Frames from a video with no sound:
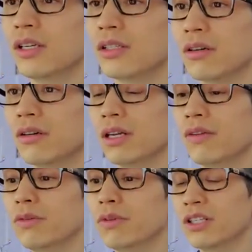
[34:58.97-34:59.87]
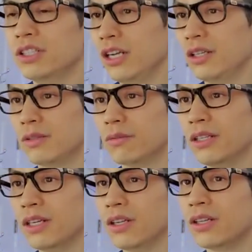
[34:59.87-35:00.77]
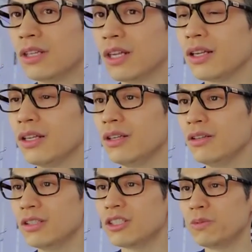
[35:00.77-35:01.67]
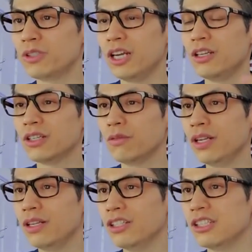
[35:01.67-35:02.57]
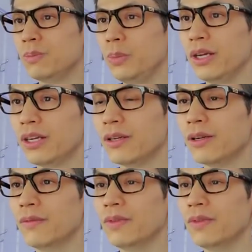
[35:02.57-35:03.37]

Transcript: So if you want to change the way that you think, change the way that you speak.